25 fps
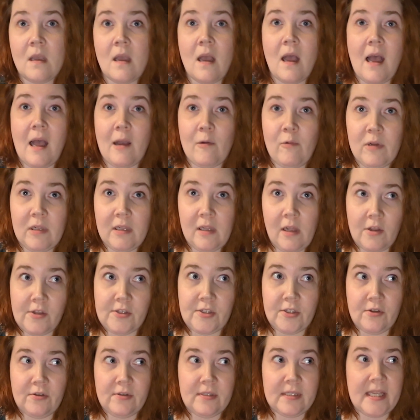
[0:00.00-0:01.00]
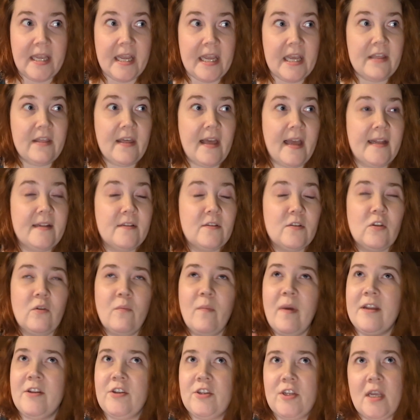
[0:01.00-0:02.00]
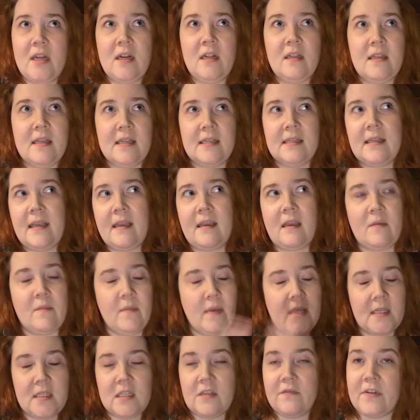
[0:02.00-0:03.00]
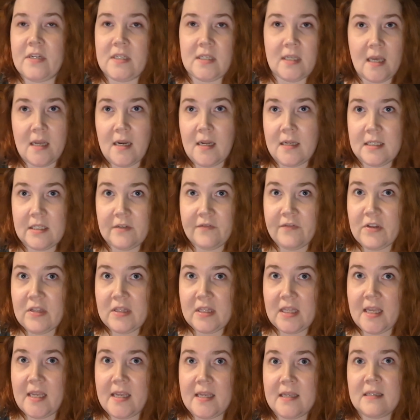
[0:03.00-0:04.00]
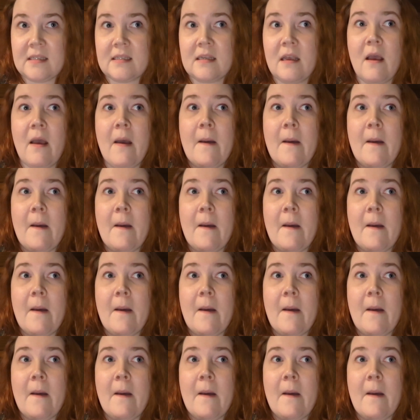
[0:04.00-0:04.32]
I will also say that, so my channel is like a mix of a ton of different things,